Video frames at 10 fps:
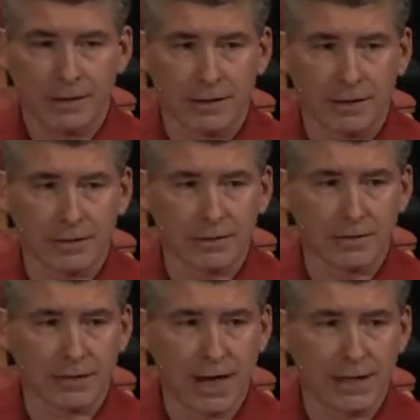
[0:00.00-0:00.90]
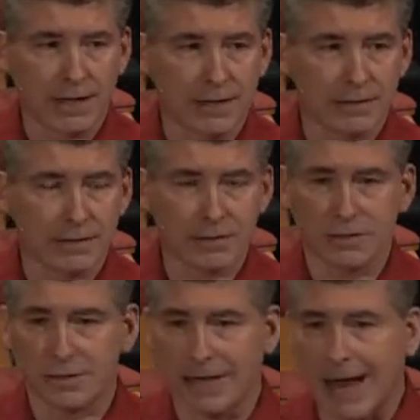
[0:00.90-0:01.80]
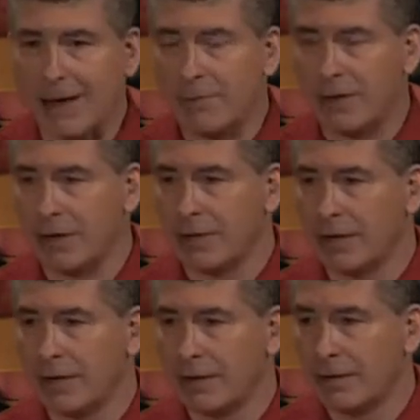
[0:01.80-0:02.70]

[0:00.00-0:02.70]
There's ideas such as the gap theory,